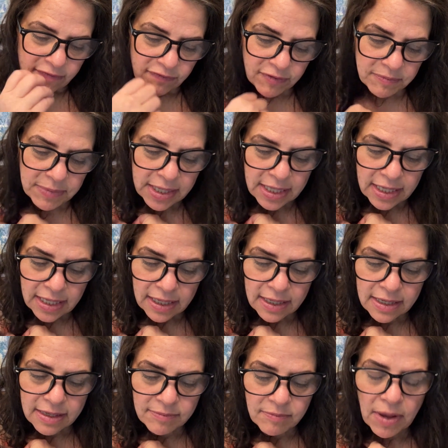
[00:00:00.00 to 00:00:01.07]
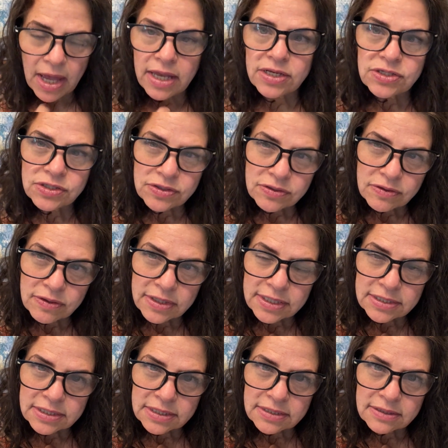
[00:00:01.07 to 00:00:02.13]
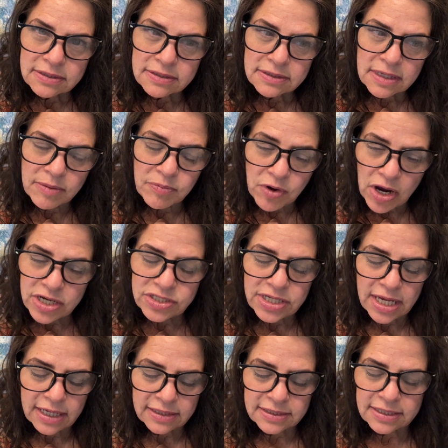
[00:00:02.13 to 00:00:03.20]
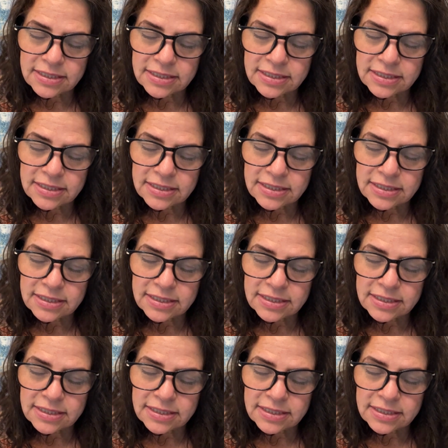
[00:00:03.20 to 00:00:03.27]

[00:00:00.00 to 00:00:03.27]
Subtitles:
for me, my journal isn't a project.